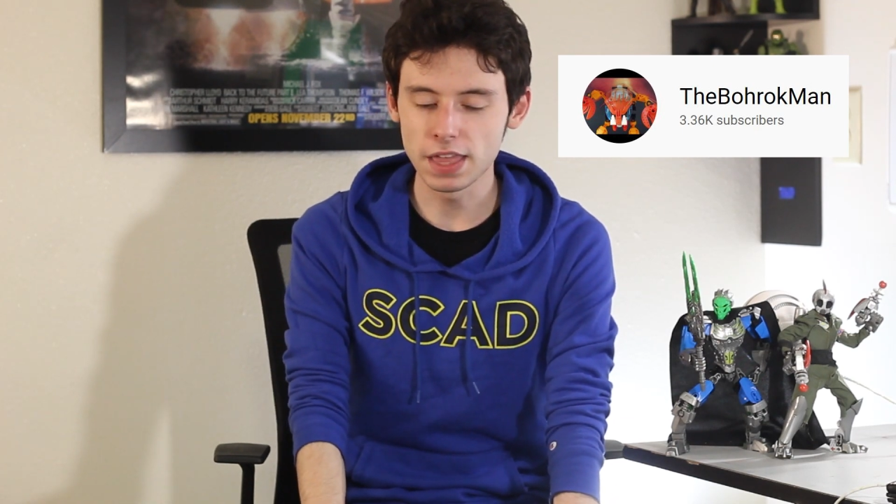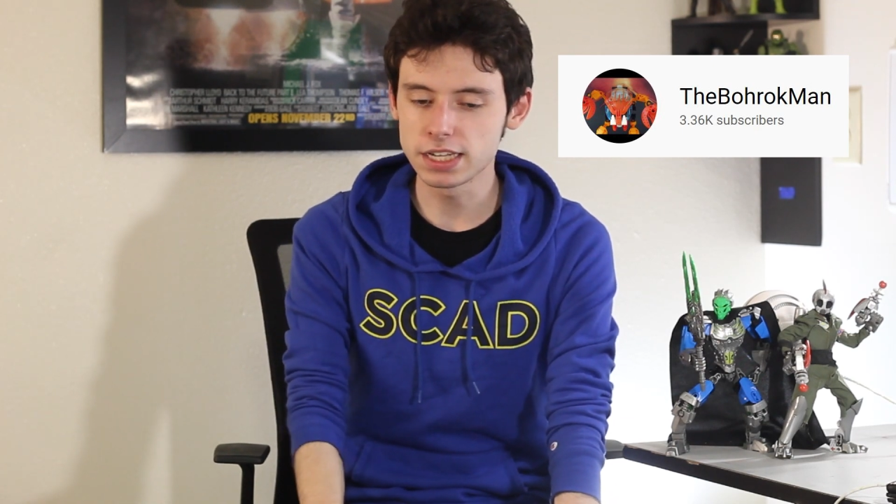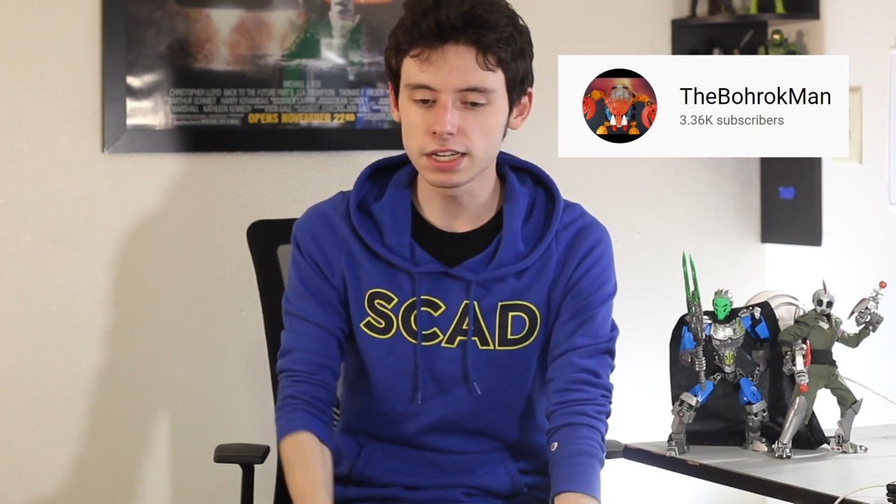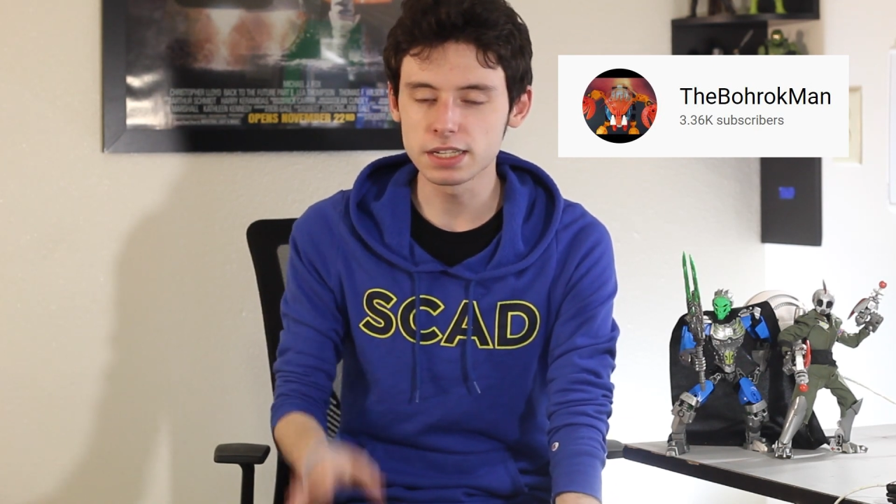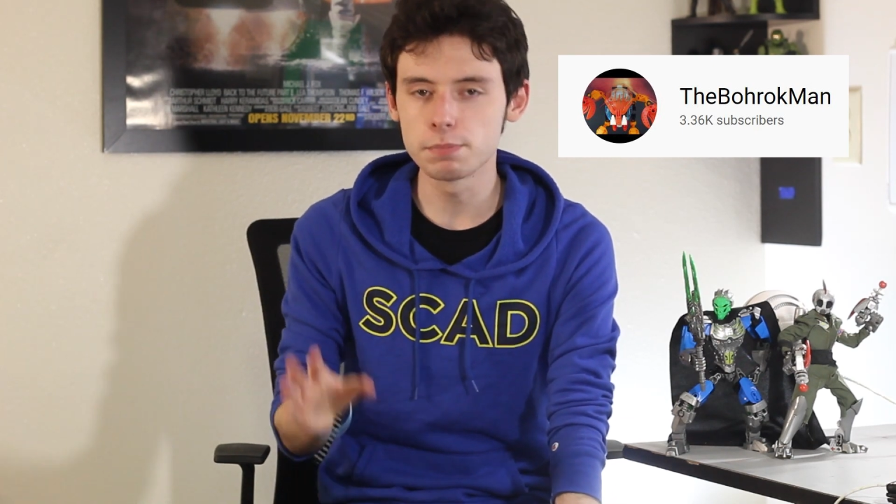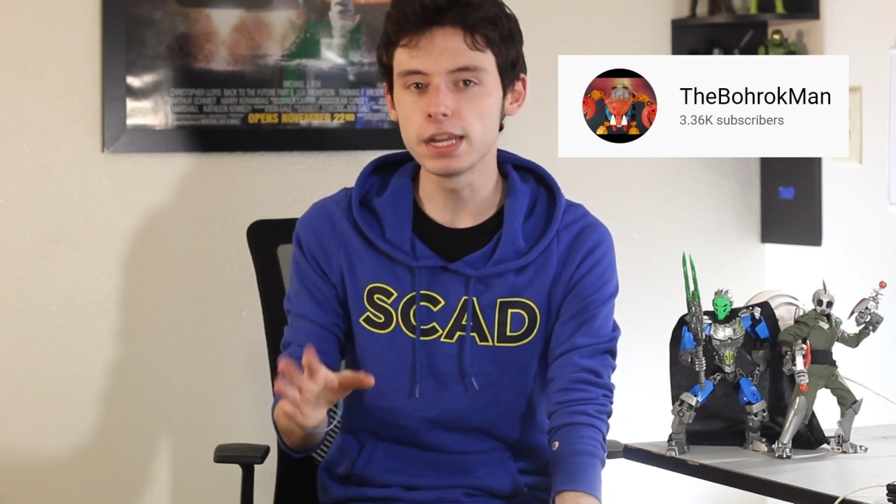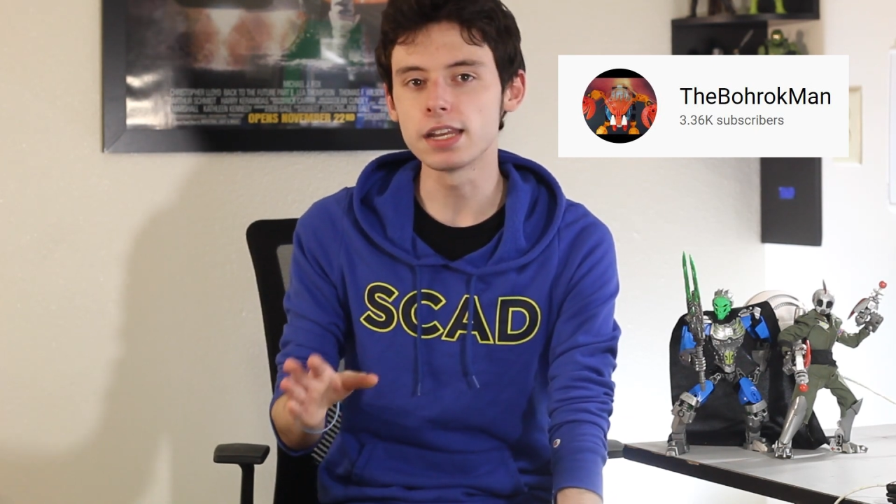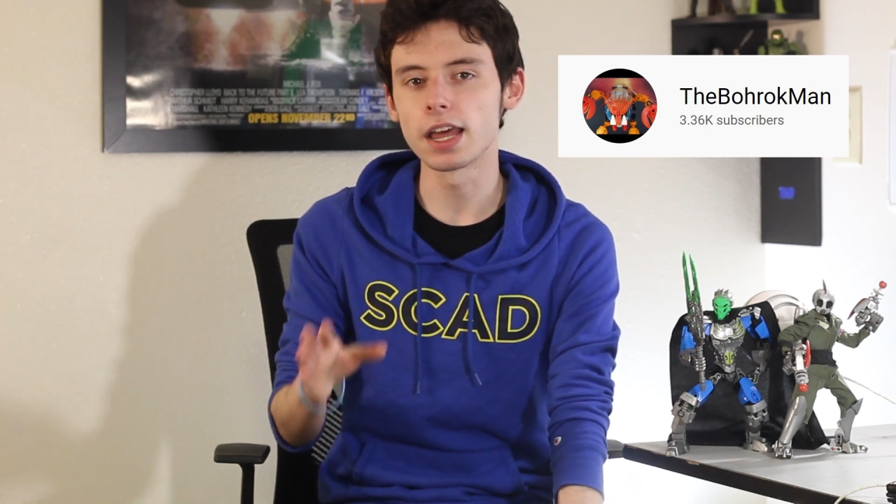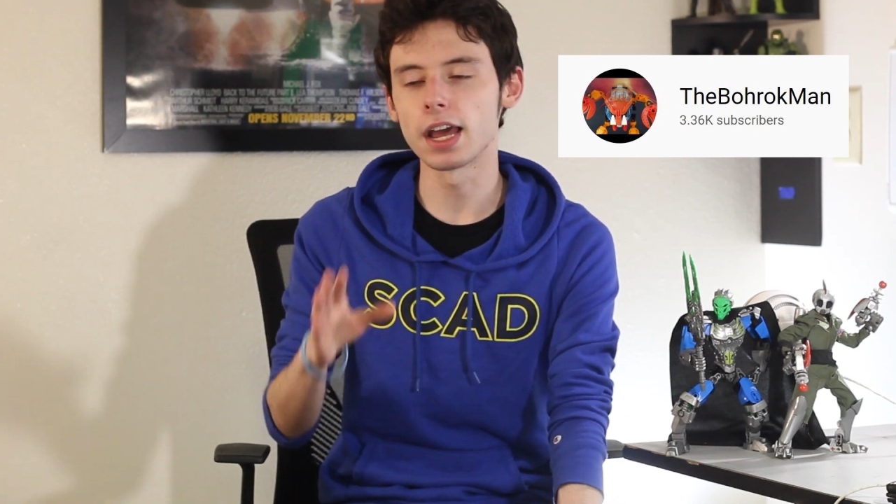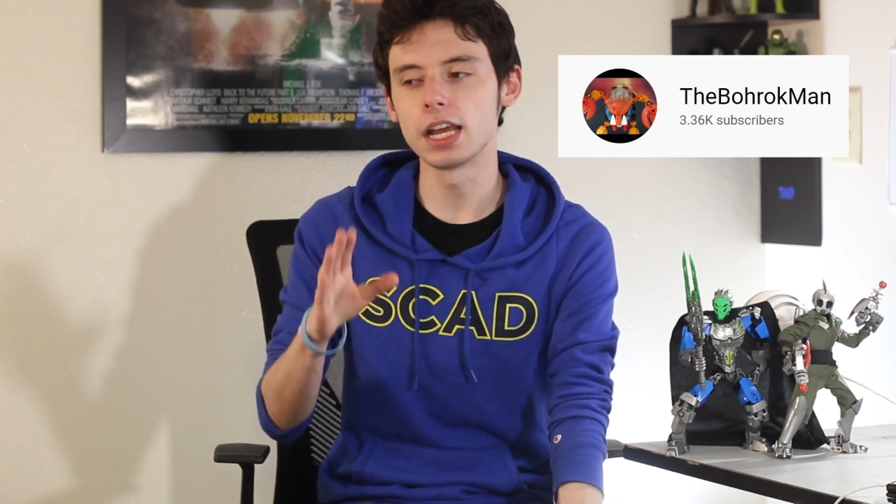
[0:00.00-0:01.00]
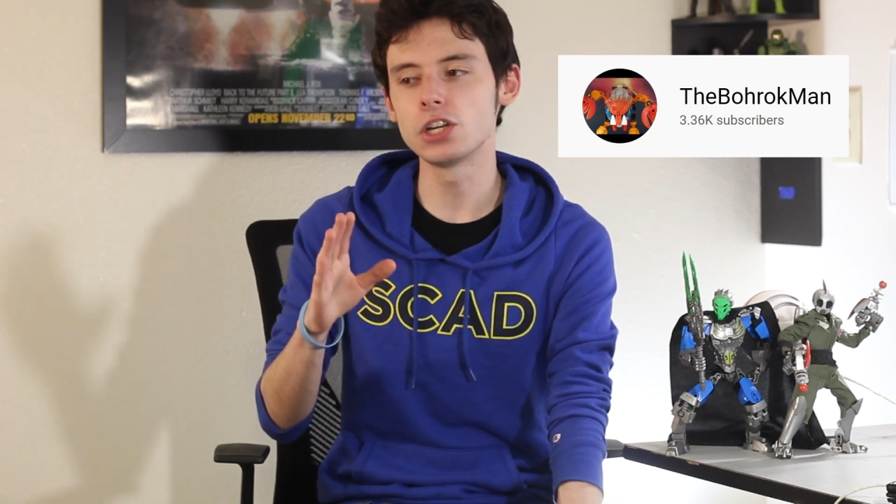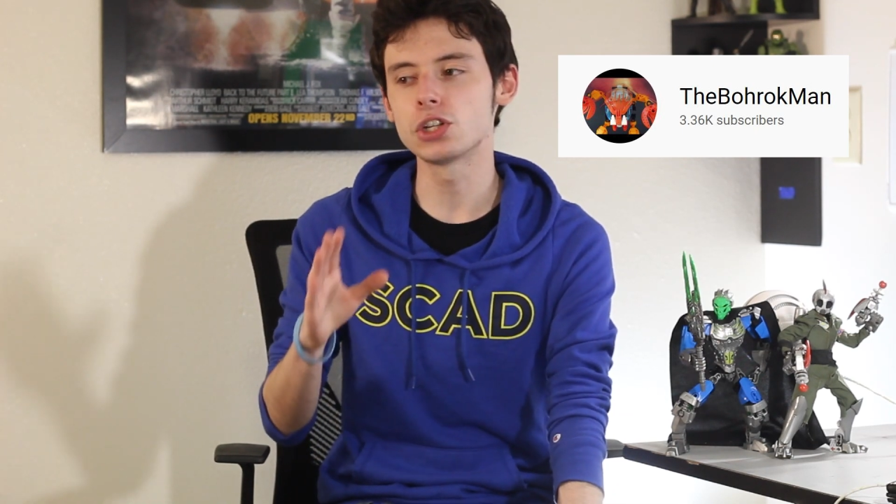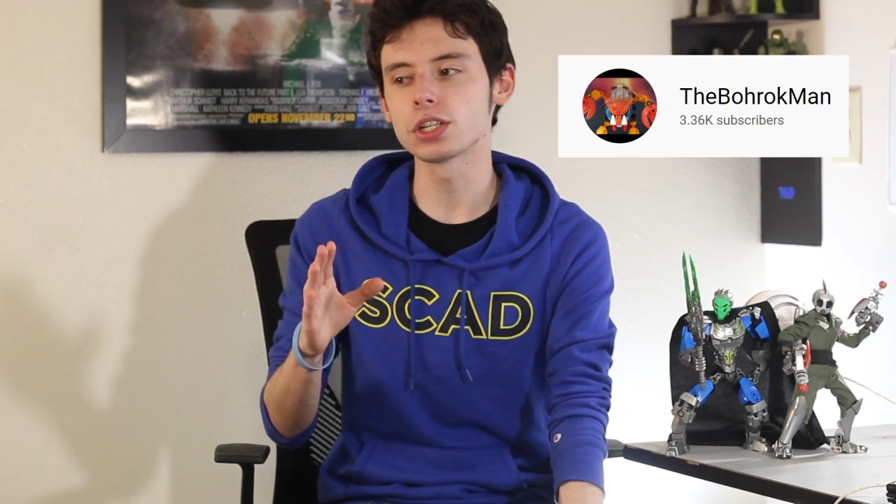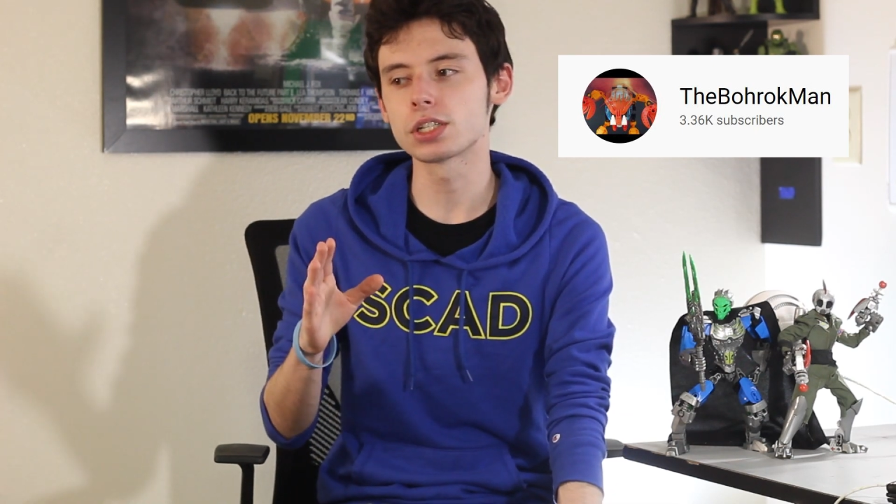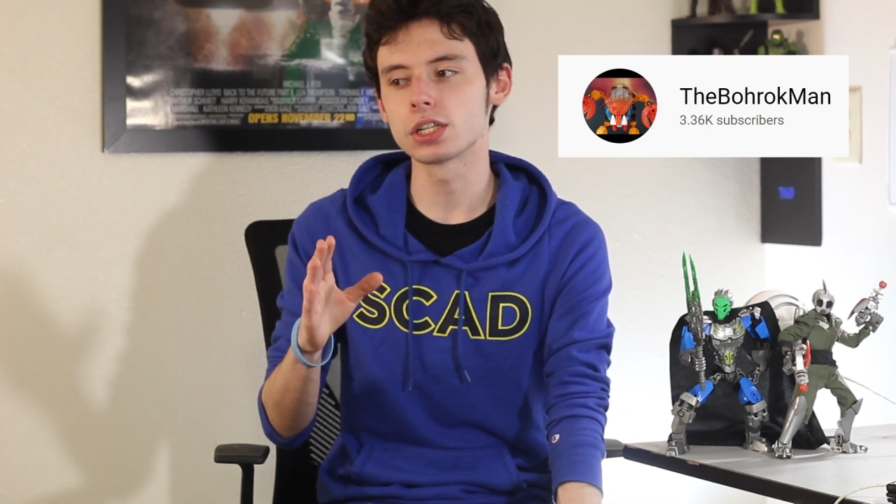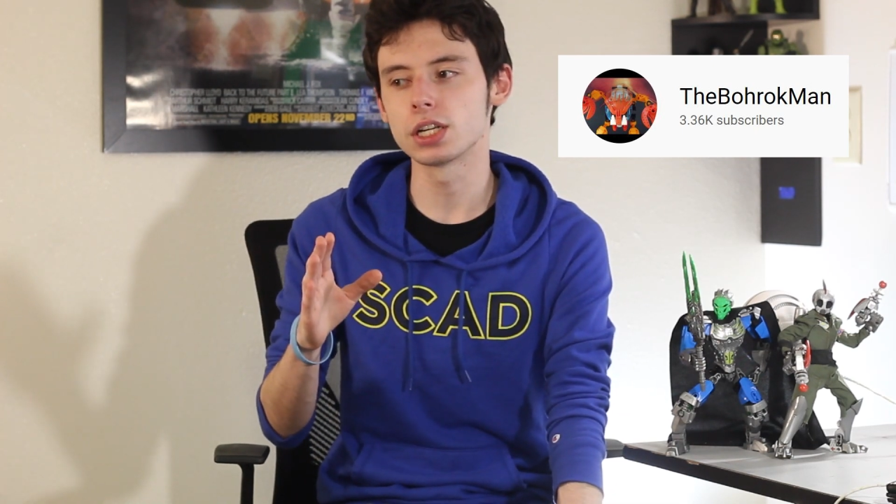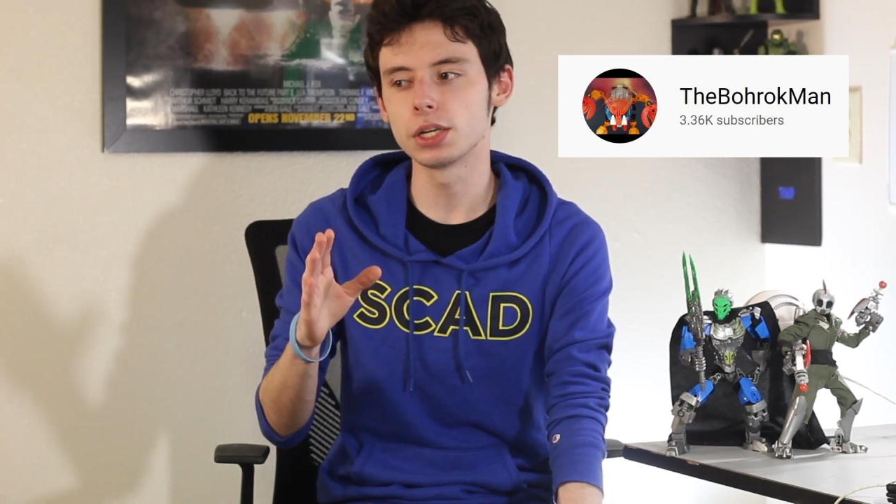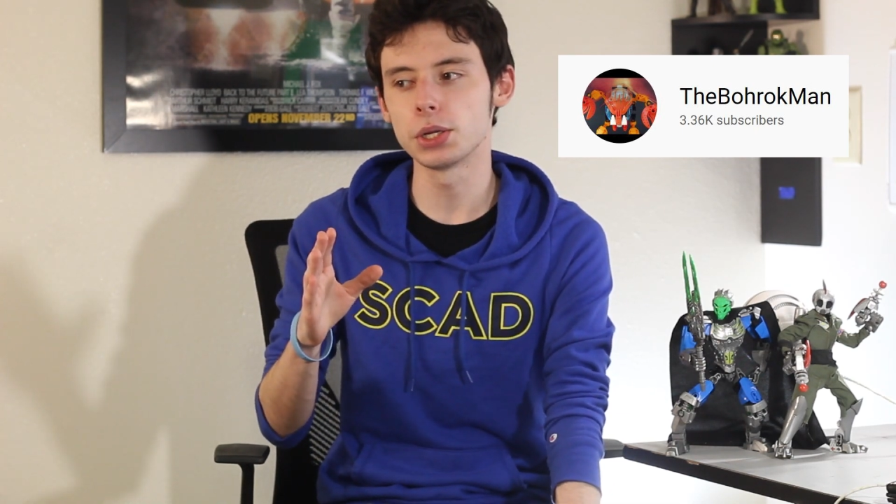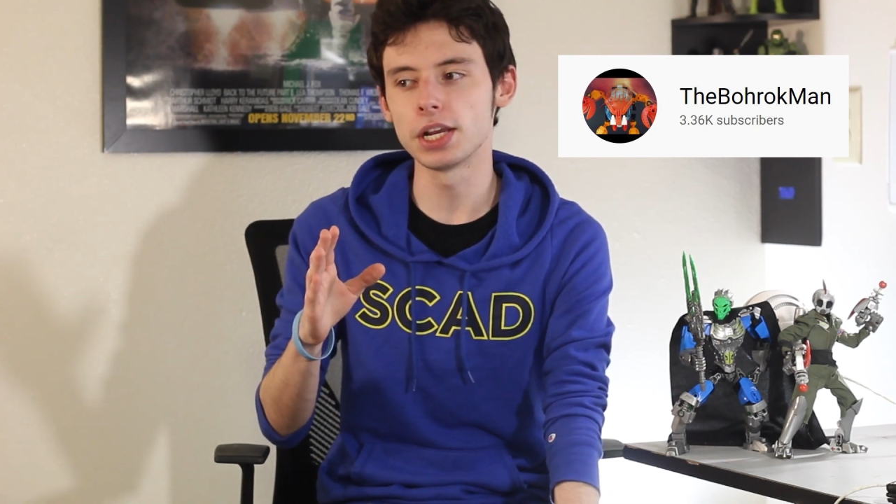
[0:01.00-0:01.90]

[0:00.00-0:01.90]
That doesn't mean that. It just